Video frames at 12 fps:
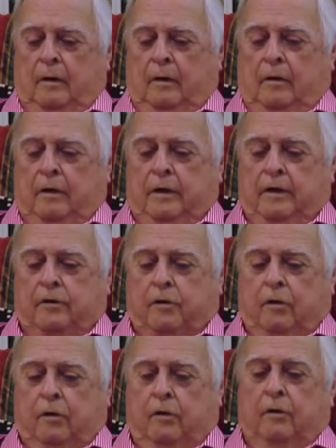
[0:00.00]
On each
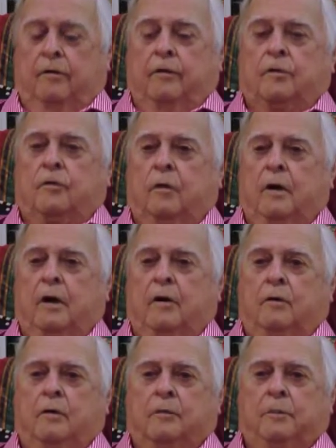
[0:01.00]
corner of the square
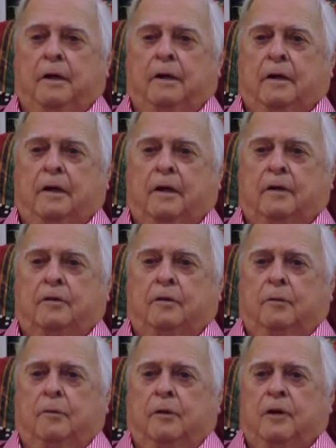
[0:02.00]
was a
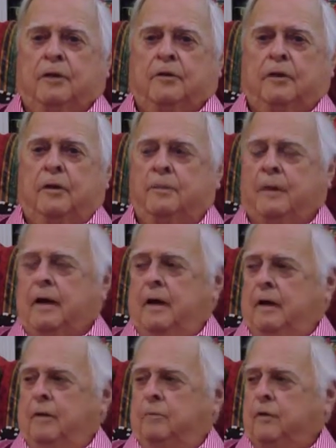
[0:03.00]
Pentecostal preacher
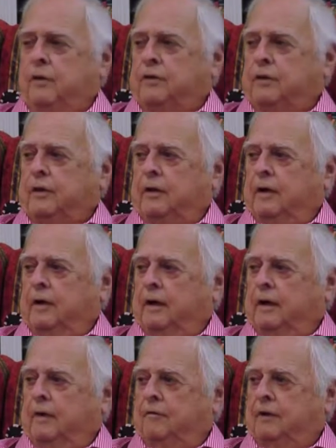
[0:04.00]
preaching uh,
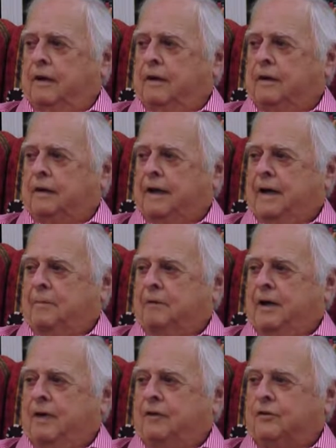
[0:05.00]
hellfire and
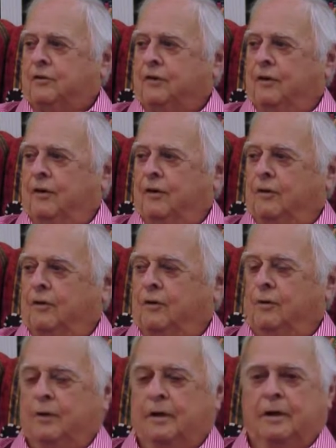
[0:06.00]
damnation to all who
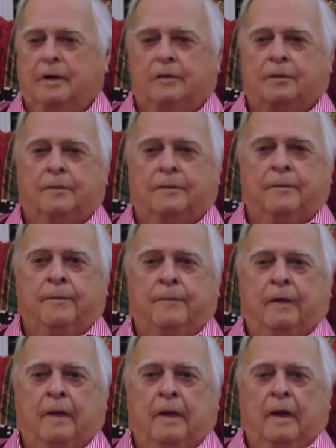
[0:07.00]
would listen.
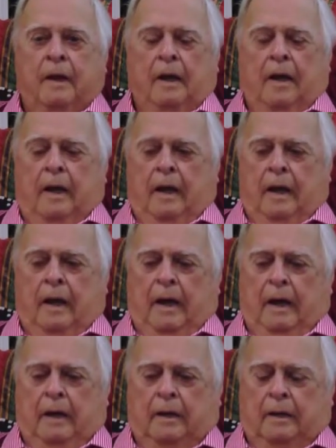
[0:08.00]

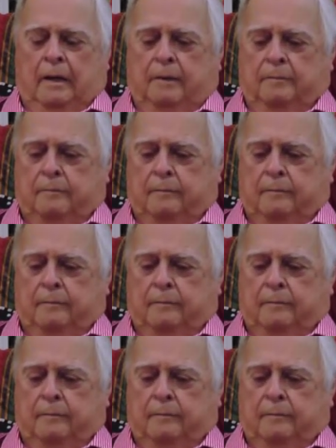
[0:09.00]
And uh,